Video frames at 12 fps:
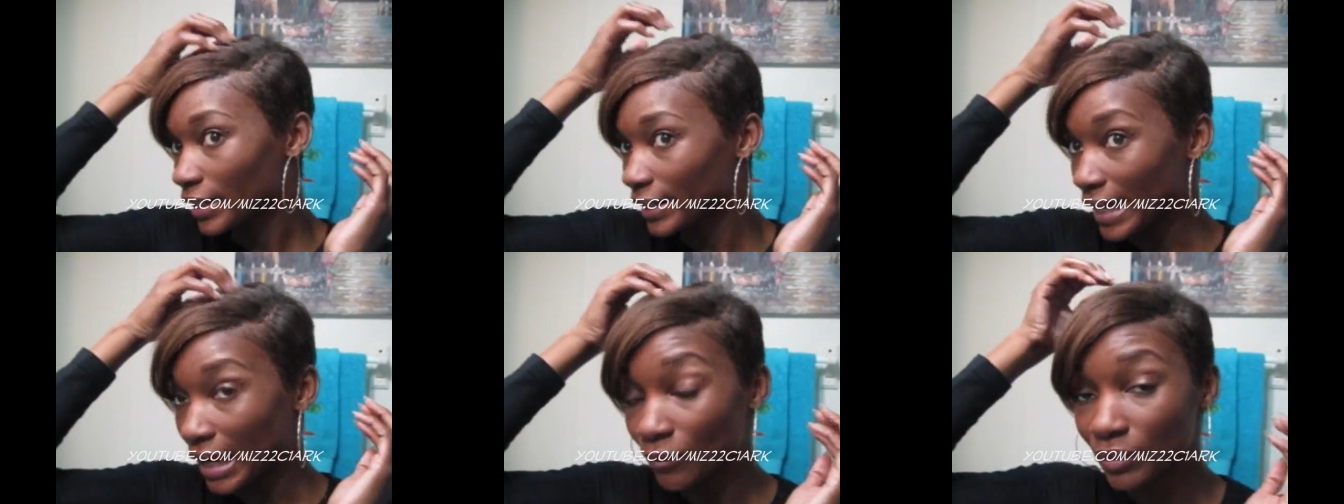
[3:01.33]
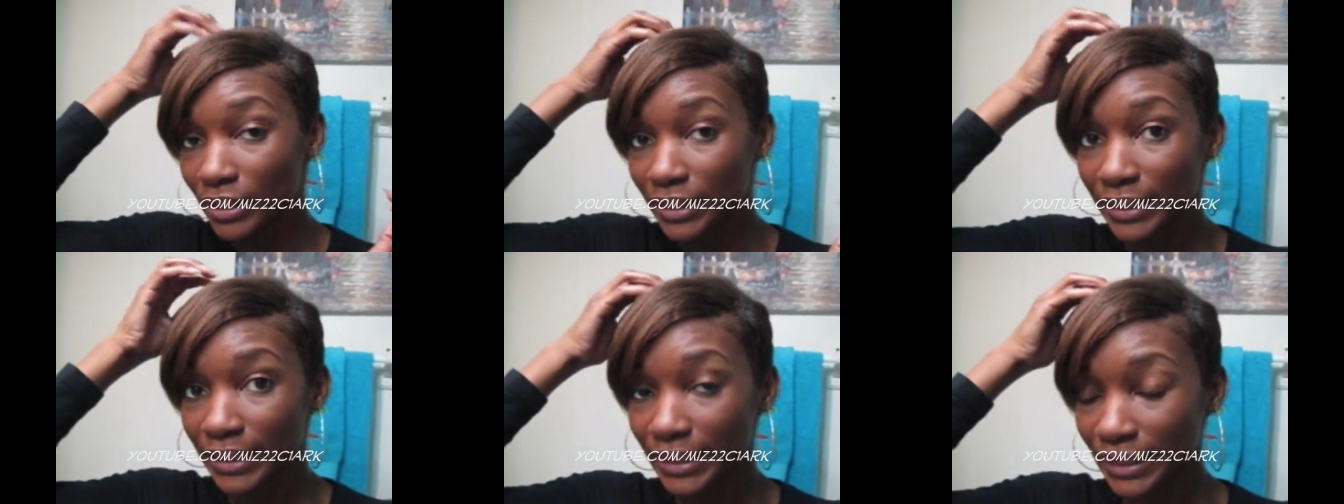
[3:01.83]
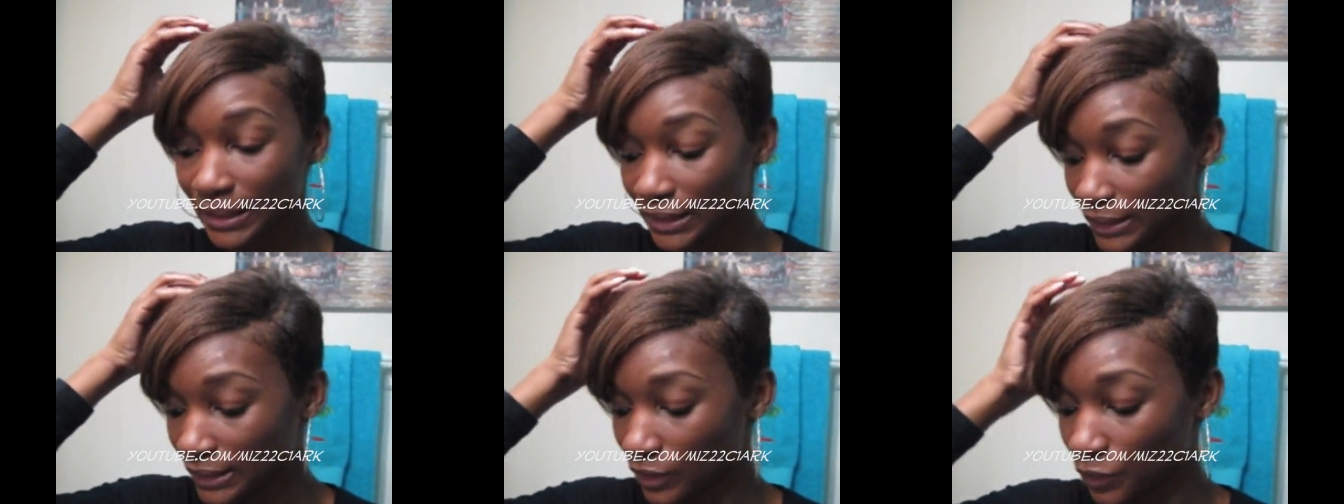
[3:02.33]
and how good it
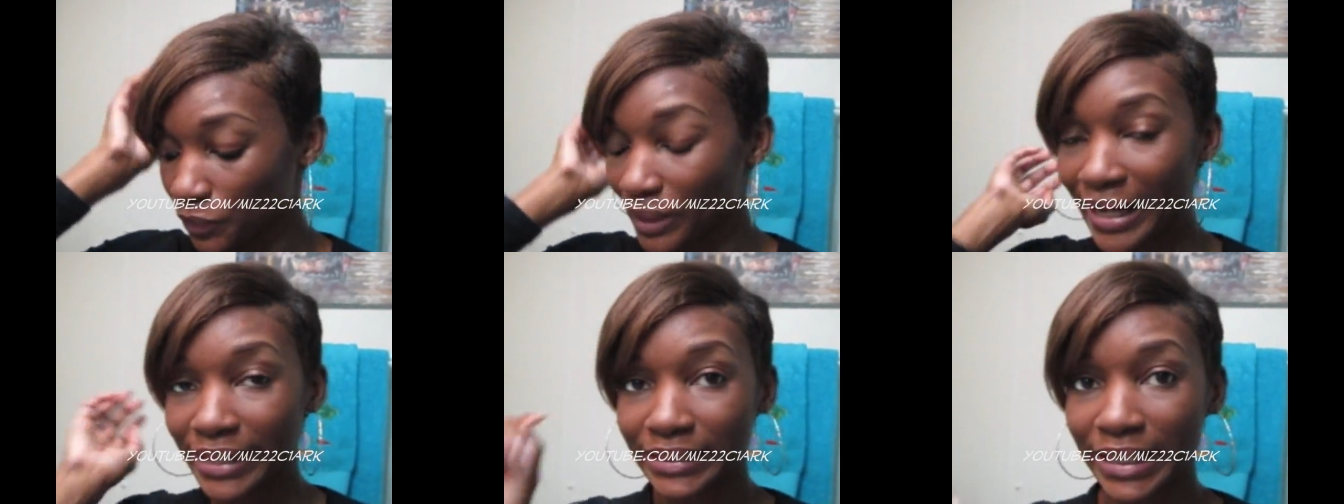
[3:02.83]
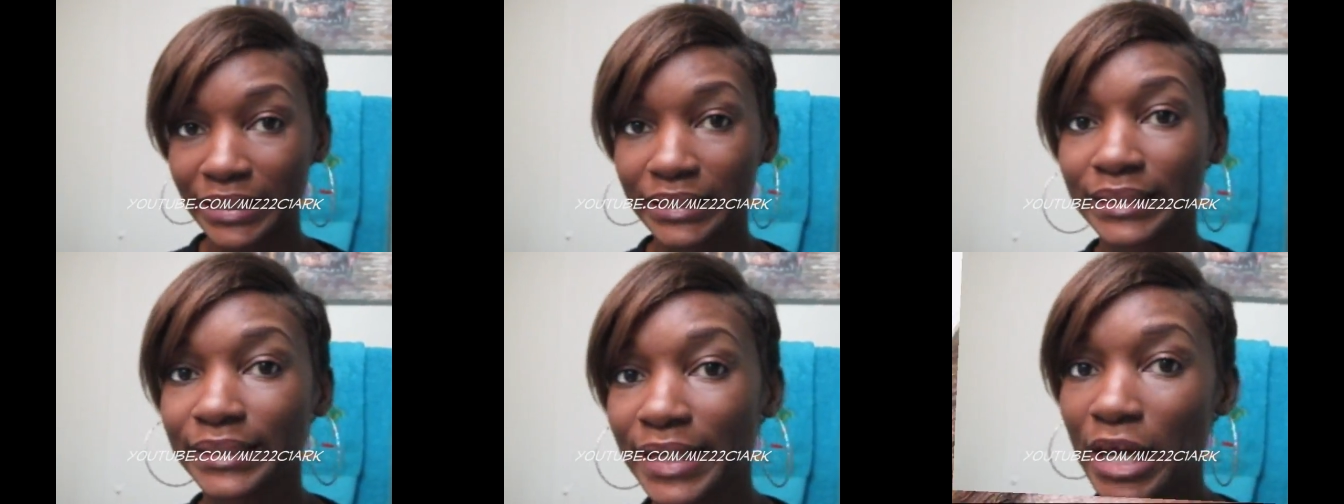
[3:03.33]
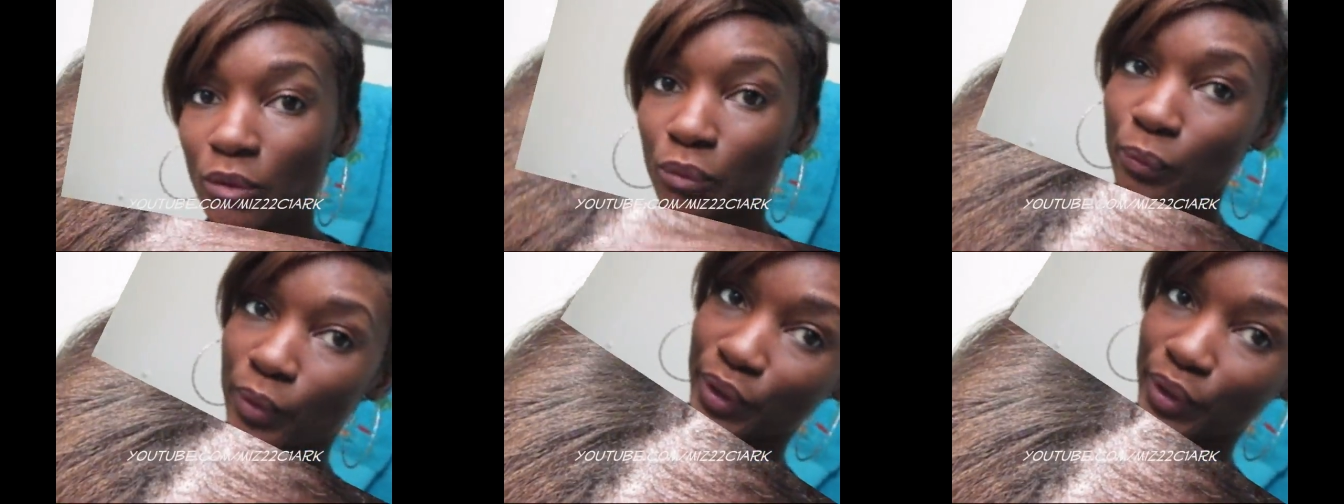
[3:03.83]
is so you guys can actually see how it